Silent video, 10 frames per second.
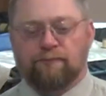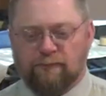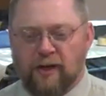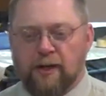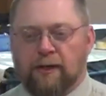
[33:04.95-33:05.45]

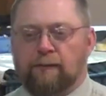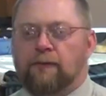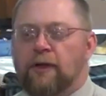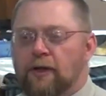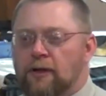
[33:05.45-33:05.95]
Fine,
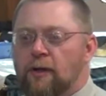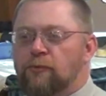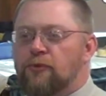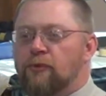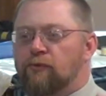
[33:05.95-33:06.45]
here
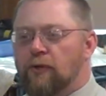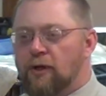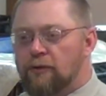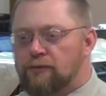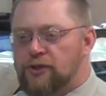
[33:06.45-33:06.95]
comes the
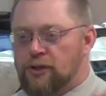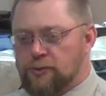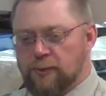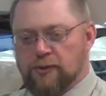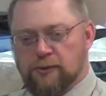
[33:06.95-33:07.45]
flood of
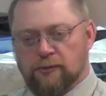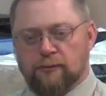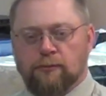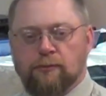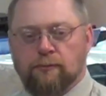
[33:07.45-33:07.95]
judgment.
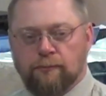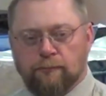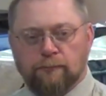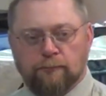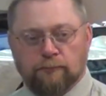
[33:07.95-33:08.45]

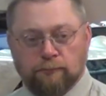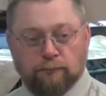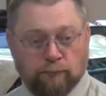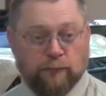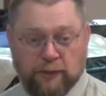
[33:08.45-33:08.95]

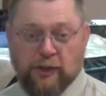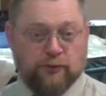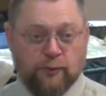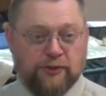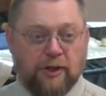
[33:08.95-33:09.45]

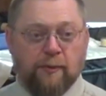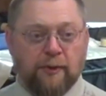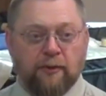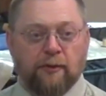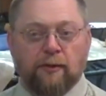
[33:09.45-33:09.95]
That's what's coming.